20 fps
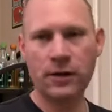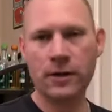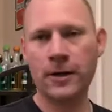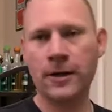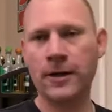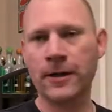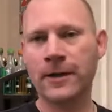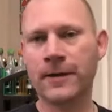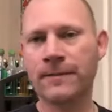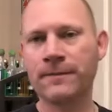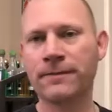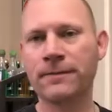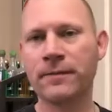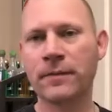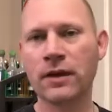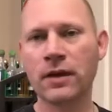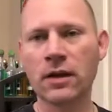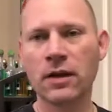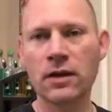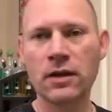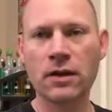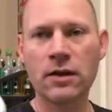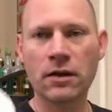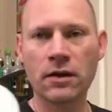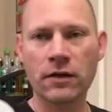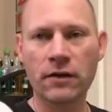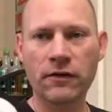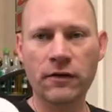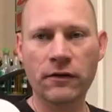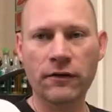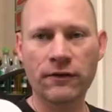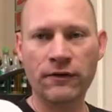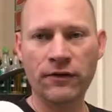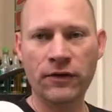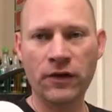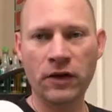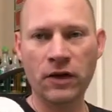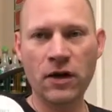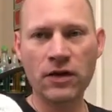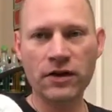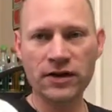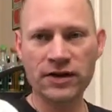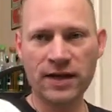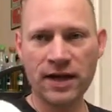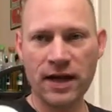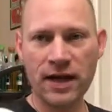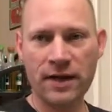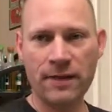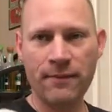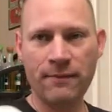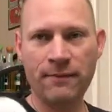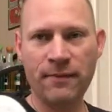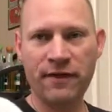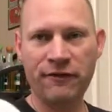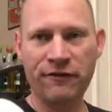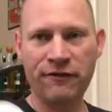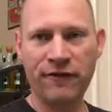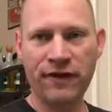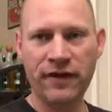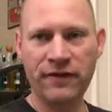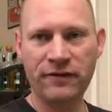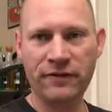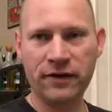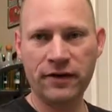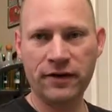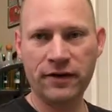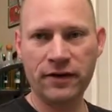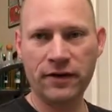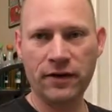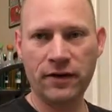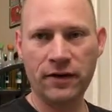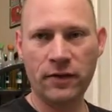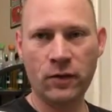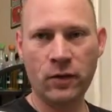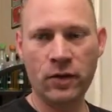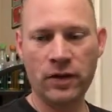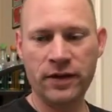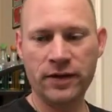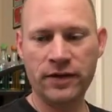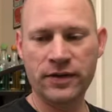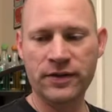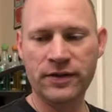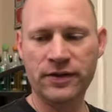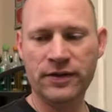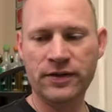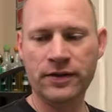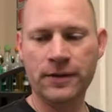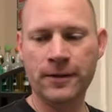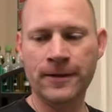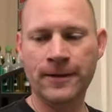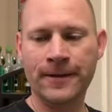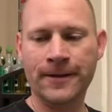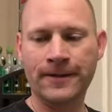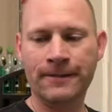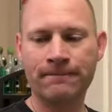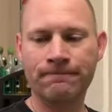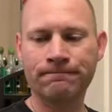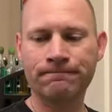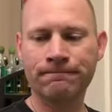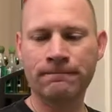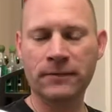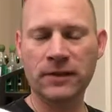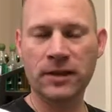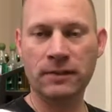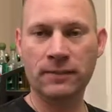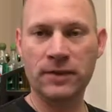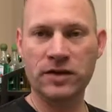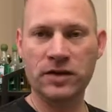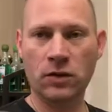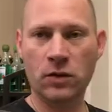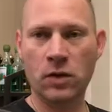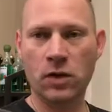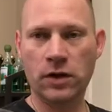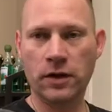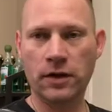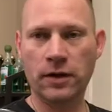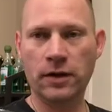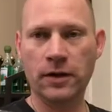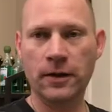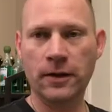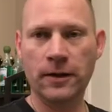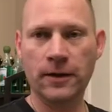For the longest time, my favorite was Mystic Water.